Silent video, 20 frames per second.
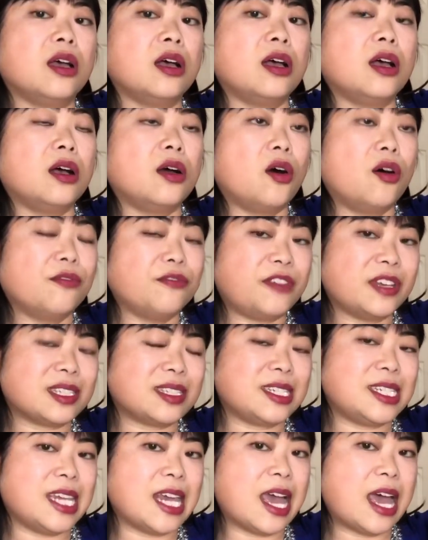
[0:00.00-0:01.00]
on
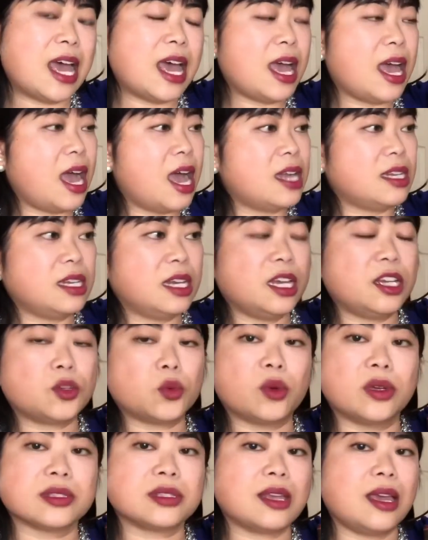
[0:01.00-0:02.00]
Vestiaire and it
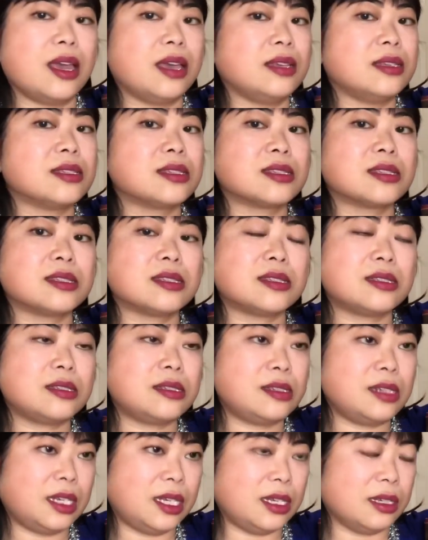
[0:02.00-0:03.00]
was a
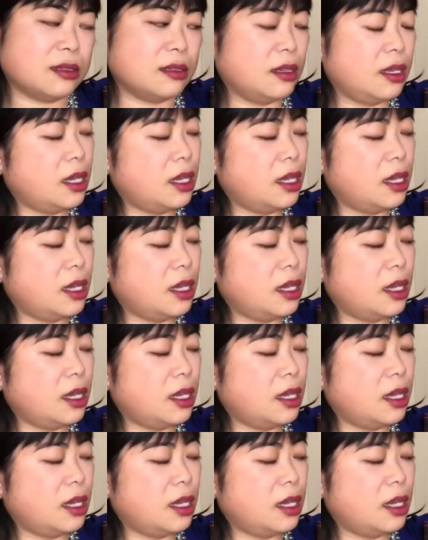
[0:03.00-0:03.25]
steal.